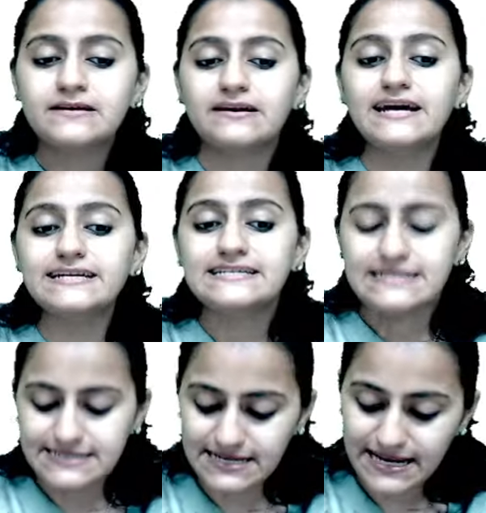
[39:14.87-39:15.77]
Right,
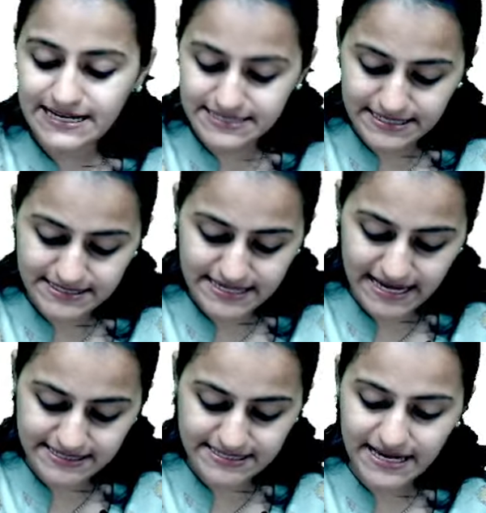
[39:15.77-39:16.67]
selectins
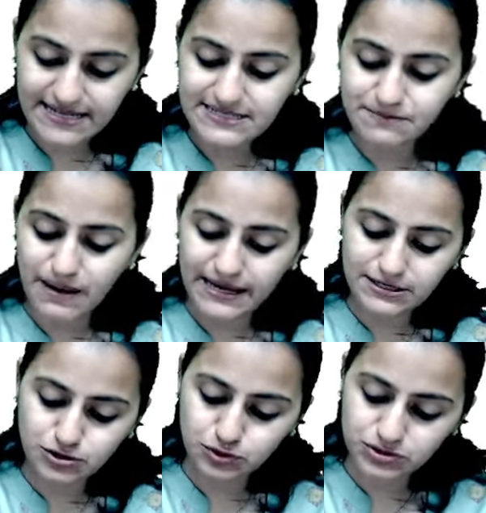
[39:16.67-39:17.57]
SS
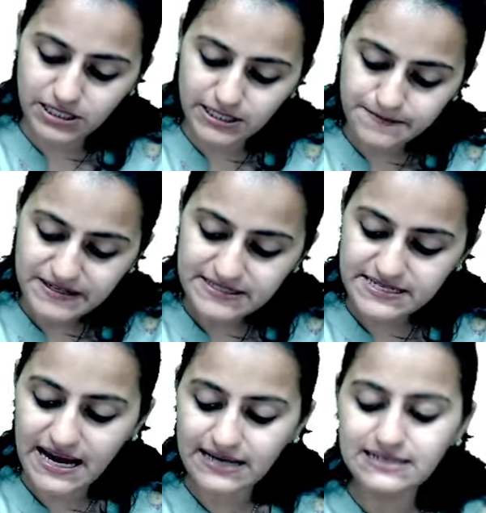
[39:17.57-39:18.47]
bind to the
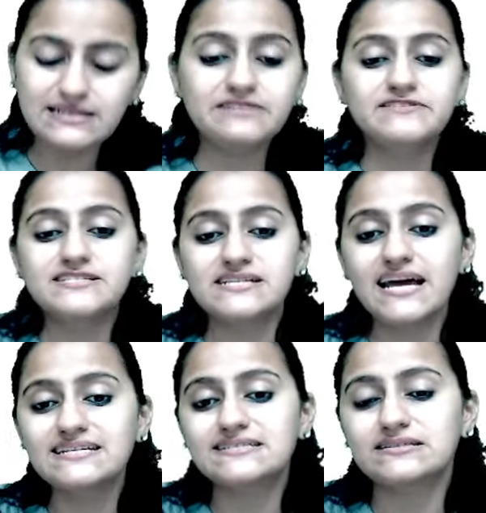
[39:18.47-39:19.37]
Cialyl Lewis X.